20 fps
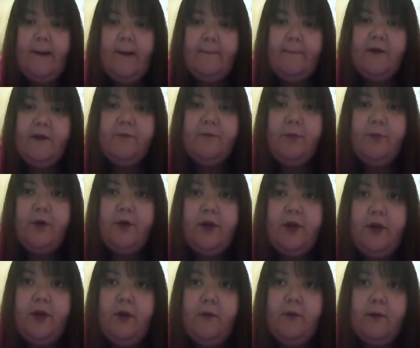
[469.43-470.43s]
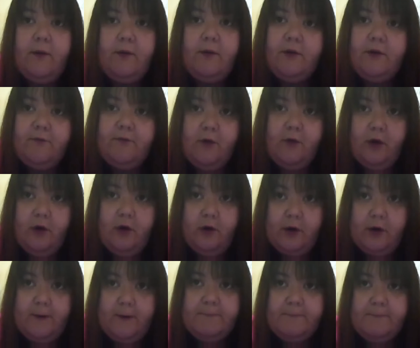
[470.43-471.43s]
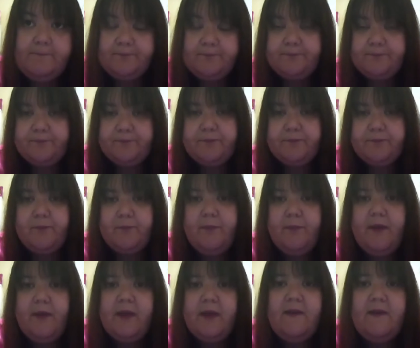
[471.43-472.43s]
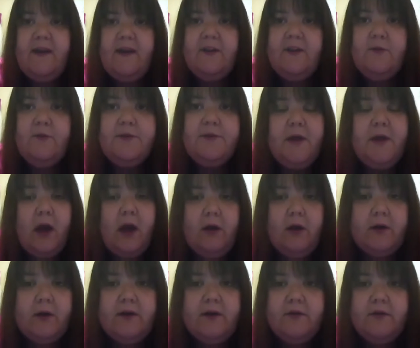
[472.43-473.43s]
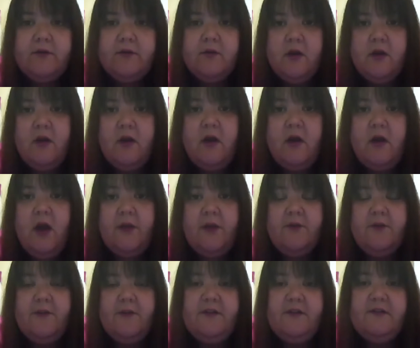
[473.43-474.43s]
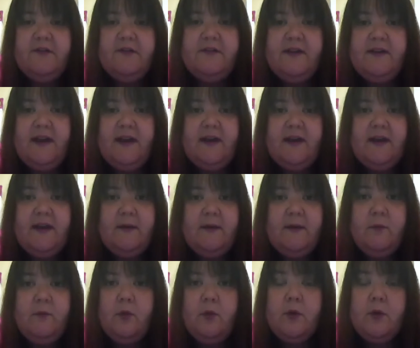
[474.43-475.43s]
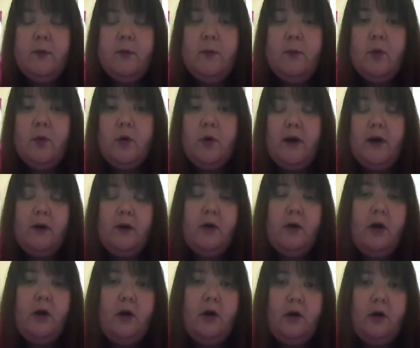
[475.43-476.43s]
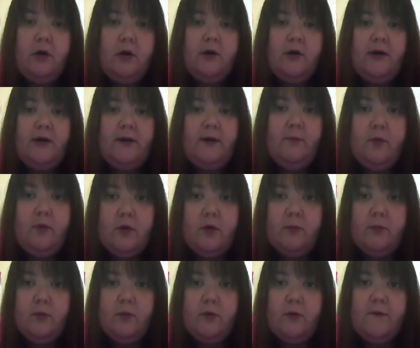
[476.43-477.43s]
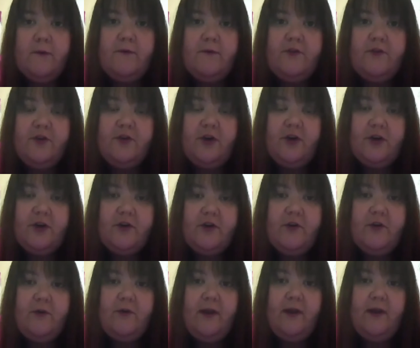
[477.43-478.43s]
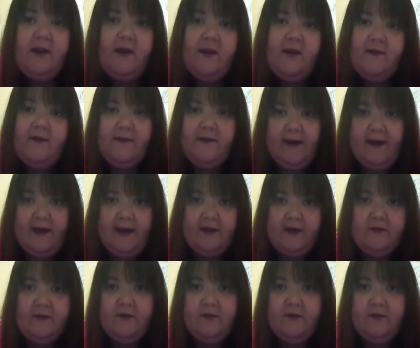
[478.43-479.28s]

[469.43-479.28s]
is putting you at risk for harm. The next one's tolerance. So this is needing more and more alcohol or needing more and more of a drug to get that